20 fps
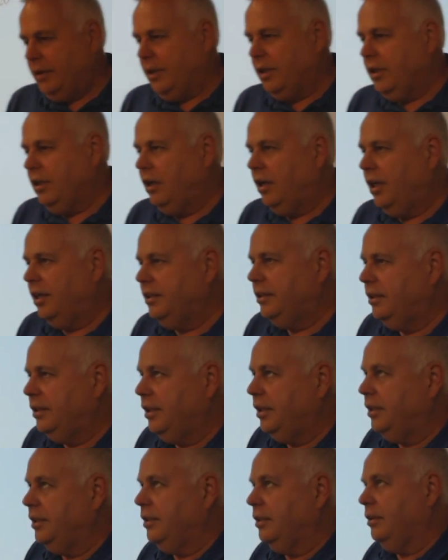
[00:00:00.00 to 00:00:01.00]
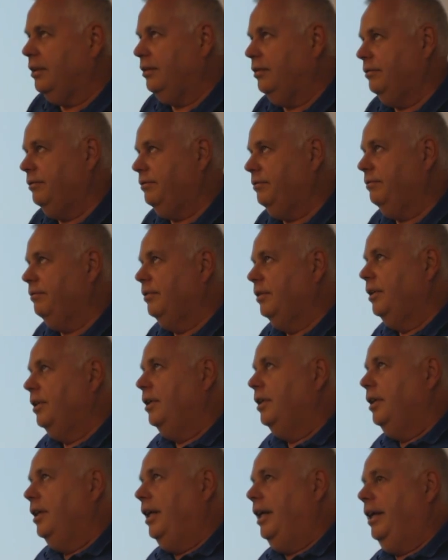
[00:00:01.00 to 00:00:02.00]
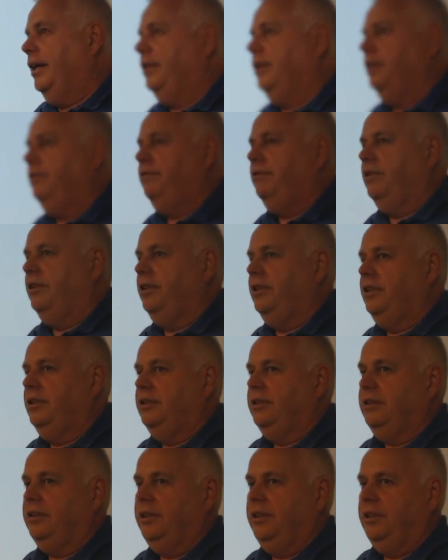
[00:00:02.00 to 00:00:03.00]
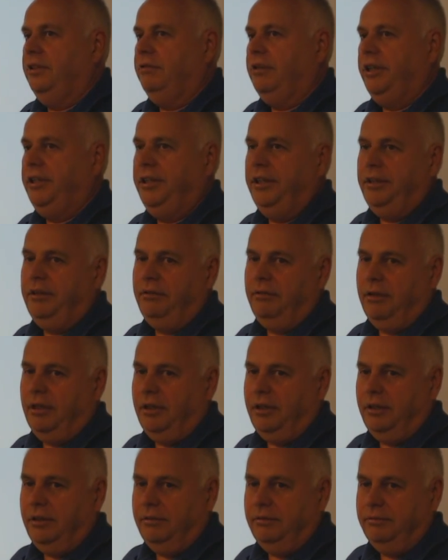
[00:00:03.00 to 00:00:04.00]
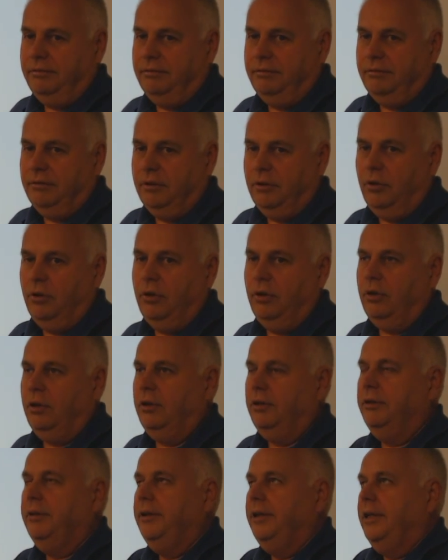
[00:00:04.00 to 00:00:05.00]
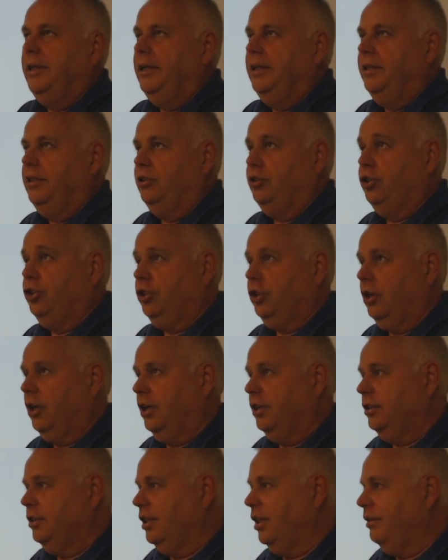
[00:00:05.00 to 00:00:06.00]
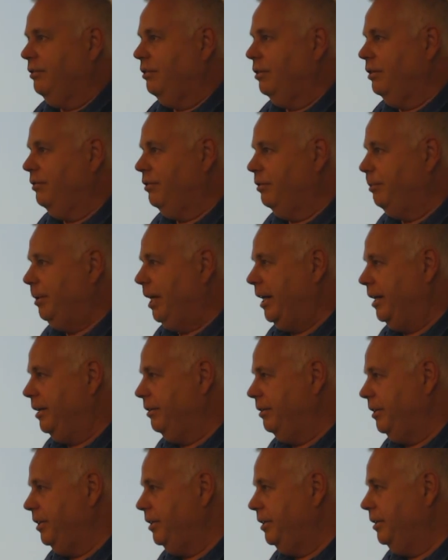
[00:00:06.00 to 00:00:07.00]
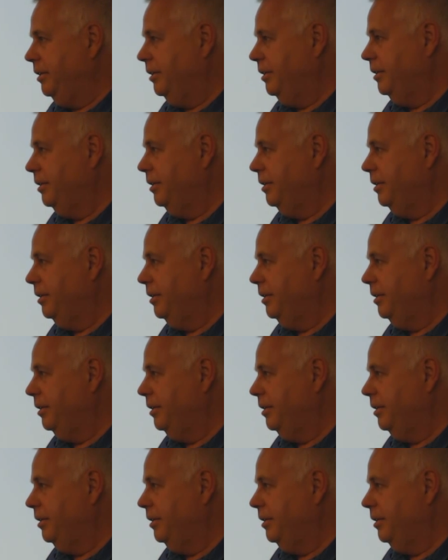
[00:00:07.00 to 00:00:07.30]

the content of antifreeze in radiator water, or the charge level of a battery.